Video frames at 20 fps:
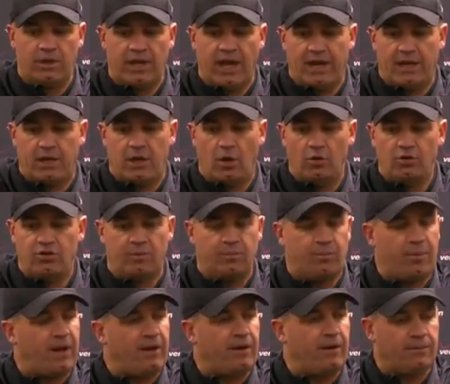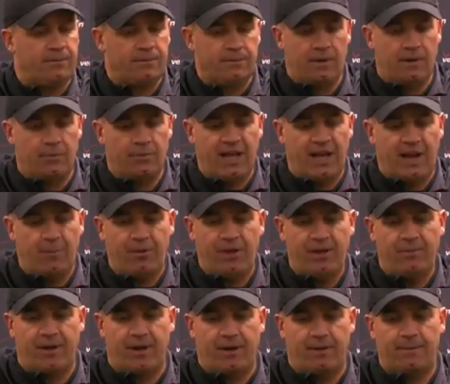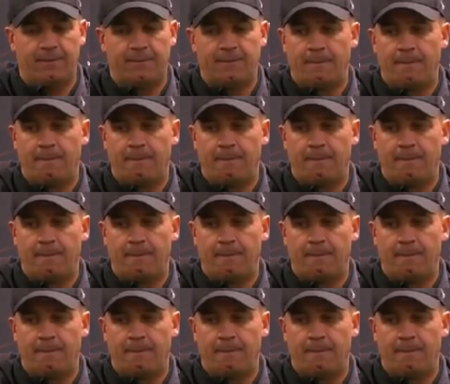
We got to coach it better, and we got to play better.